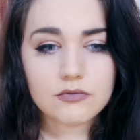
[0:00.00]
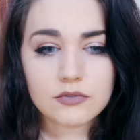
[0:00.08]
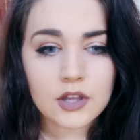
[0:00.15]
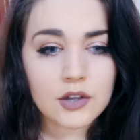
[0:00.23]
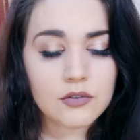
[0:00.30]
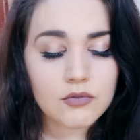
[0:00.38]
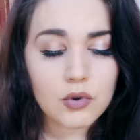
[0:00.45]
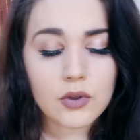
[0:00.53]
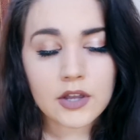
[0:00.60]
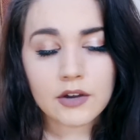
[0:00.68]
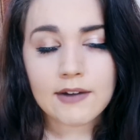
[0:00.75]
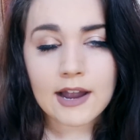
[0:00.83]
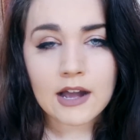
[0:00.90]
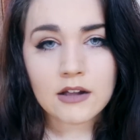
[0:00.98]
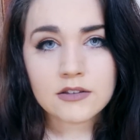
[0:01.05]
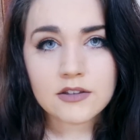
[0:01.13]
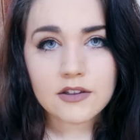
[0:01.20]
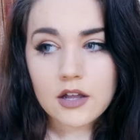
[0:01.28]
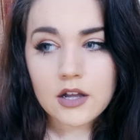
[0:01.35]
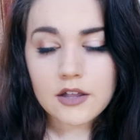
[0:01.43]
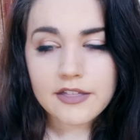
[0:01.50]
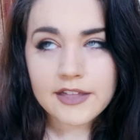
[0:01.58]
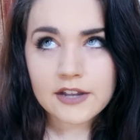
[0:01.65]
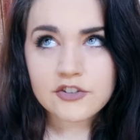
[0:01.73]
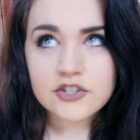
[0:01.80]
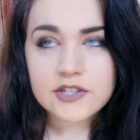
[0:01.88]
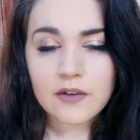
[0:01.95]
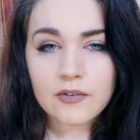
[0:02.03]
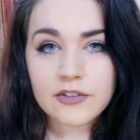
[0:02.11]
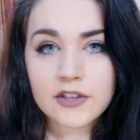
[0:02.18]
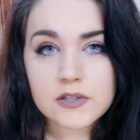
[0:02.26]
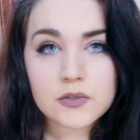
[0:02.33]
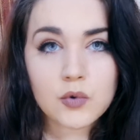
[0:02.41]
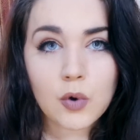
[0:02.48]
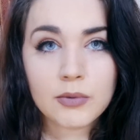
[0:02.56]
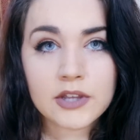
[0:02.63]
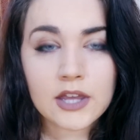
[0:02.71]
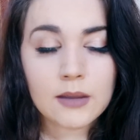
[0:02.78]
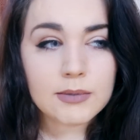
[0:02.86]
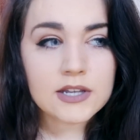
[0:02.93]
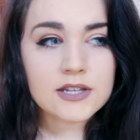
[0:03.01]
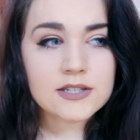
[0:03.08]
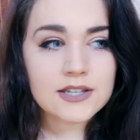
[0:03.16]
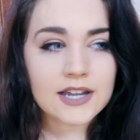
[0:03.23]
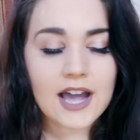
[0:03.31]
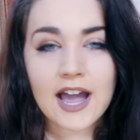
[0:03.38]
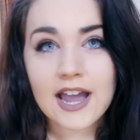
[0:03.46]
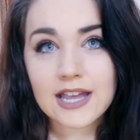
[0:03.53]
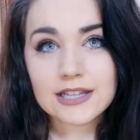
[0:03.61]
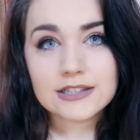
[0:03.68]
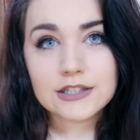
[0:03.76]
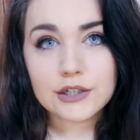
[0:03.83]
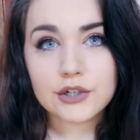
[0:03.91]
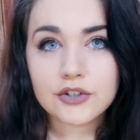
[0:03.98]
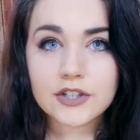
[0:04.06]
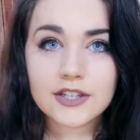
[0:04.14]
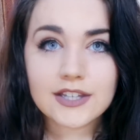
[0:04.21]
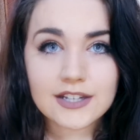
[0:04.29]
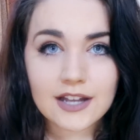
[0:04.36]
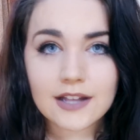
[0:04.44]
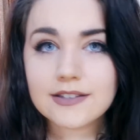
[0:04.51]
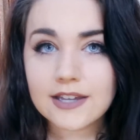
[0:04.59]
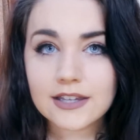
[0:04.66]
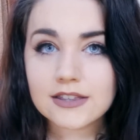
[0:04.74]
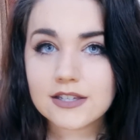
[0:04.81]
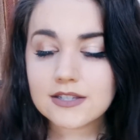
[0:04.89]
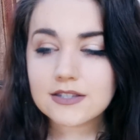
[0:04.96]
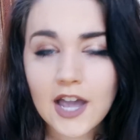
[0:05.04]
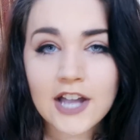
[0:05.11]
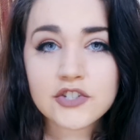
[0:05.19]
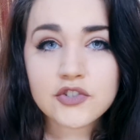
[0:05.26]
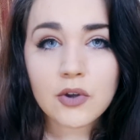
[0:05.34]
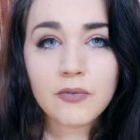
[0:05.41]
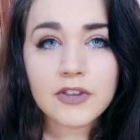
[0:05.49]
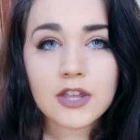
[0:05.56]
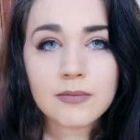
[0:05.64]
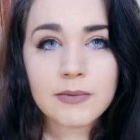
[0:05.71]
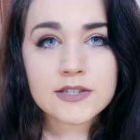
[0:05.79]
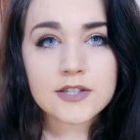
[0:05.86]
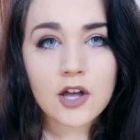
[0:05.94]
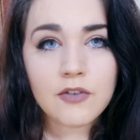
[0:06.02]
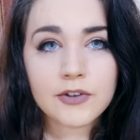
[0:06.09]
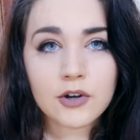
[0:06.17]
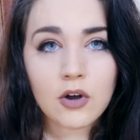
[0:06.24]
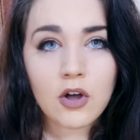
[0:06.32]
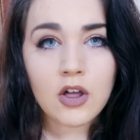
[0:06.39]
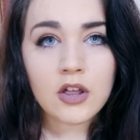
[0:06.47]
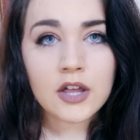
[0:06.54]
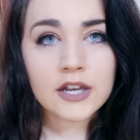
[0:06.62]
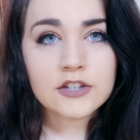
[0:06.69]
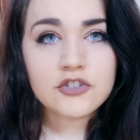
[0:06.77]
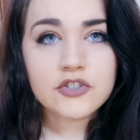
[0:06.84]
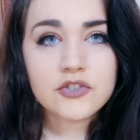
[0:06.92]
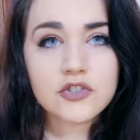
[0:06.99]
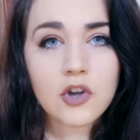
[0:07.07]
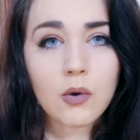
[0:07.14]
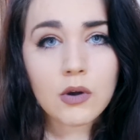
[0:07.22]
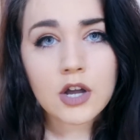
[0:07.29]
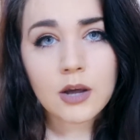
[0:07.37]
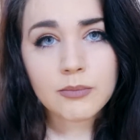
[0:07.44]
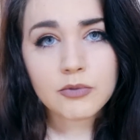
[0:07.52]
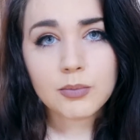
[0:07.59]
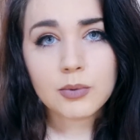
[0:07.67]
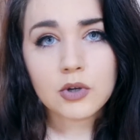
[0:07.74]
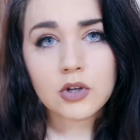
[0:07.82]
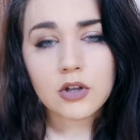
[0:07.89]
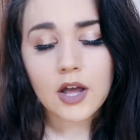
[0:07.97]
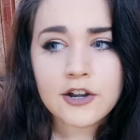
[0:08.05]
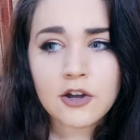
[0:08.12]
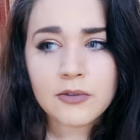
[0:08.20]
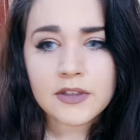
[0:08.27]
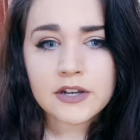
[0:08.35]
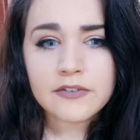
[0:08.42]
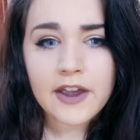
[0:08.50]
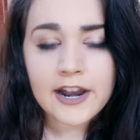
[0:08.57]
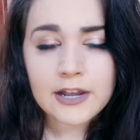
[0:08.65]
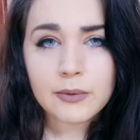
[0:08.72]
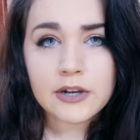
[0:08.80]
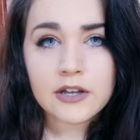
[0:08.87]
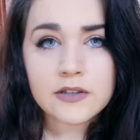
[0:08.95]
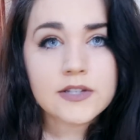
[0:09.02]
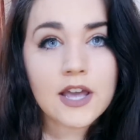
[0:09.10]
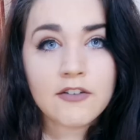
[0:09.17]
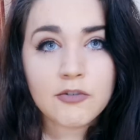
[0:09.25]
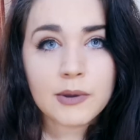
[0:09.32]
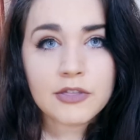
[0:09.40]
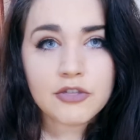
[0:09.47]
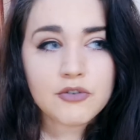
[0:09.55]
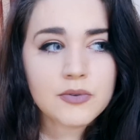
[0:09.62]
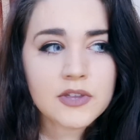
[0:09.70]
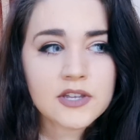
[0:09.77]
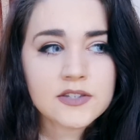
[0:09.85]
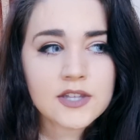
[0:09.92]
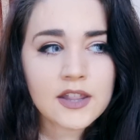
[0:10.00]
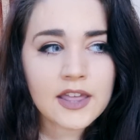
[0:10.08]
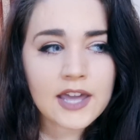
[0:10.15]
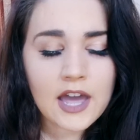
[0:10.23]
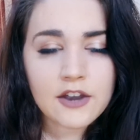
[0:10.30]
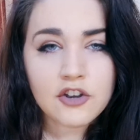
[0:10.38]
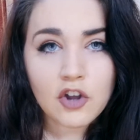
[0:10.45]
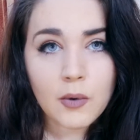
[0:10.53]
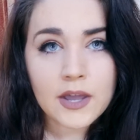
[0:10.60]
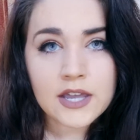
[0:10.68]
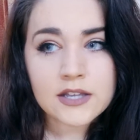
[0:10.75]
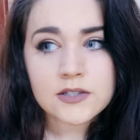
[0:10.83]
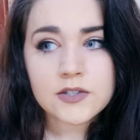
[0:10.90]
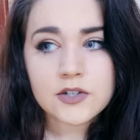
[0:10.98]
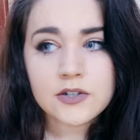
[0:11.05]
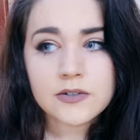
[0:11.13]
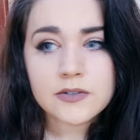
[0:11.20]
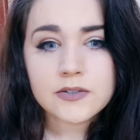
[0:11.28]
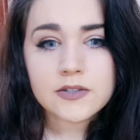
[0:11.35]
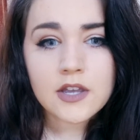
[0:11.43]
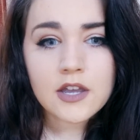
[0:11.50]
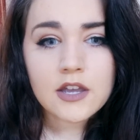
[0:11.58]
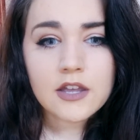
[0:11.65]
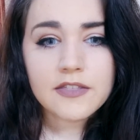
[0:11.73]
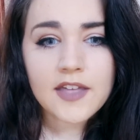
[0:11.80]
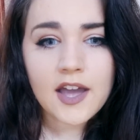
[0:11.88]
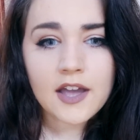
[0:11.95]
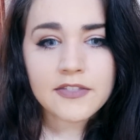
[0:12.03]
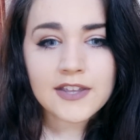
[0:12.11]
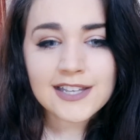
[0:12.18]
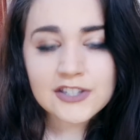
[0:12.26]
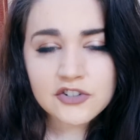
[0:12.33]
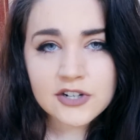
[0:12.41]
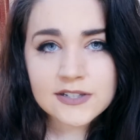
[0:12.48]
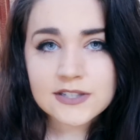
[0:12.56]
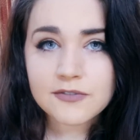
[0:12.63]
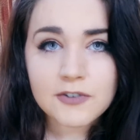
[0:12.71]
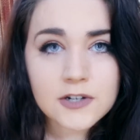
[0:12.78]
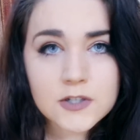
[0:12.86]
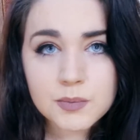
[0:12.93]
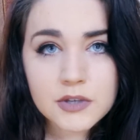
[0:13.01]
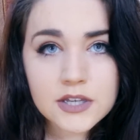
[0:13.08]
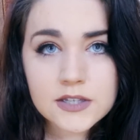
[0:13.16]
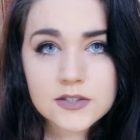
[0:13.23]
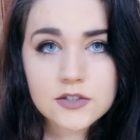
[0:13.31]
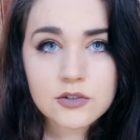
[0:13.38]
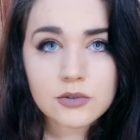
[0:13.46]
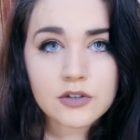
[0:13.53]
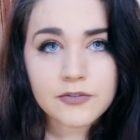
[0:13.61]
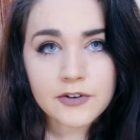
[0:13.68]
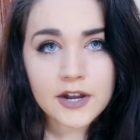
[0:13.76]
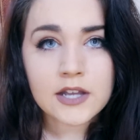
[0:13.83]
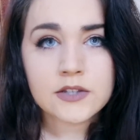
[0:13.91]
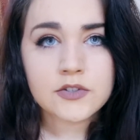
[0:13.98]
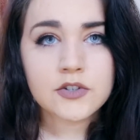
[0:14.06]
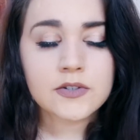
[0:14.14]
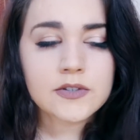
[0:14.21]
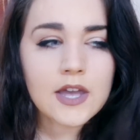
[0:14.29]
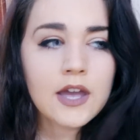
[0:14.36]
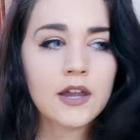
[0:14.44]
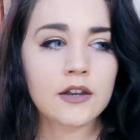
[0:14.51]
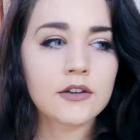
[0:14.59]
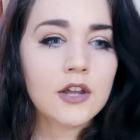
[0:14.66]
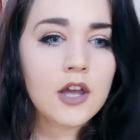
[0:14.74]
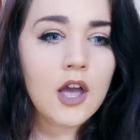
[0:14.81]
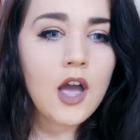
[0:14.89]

like rolling around, that it just everything's normal again, because like I literally cannot take this. I just don't feel like myself at all, and it's just so uncomfortable. I know that if anyone else ever went through this and like had no answers, that the internet's the first place you look for answers. And